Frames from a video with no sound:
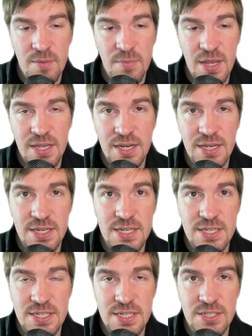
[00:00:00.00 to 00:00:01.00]
making
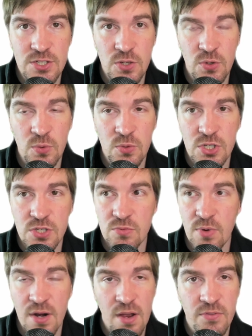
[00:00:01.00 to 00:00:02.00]
easy to just
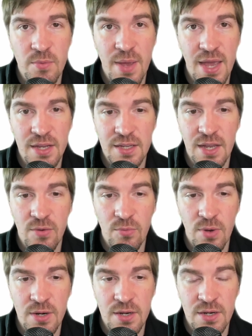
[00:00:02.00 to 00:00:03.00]
right off the bat get
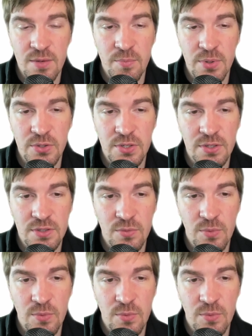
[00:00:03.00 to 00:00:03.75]
running and building